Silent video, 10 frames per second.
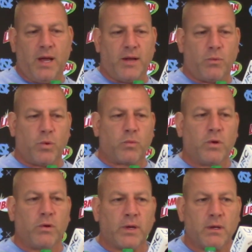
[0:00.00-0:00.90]
And we're
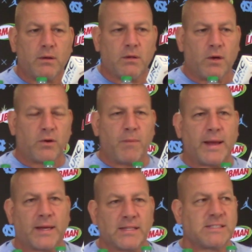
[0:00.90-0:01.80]
really, you know, you're
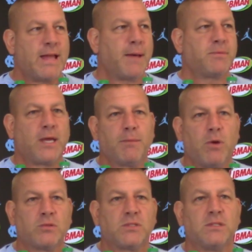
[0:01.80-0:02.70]
making a snap tape
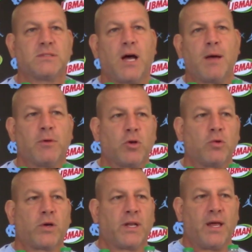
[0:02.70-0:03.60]
most of the time and you're
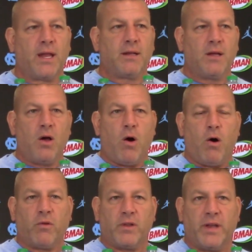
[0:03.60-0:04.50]
looking at
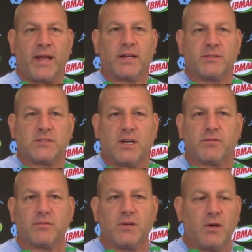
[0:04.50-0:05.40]
all the negative stuff,
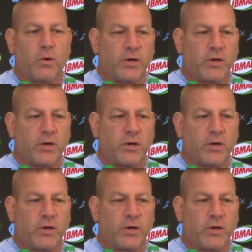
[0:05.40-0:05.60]
or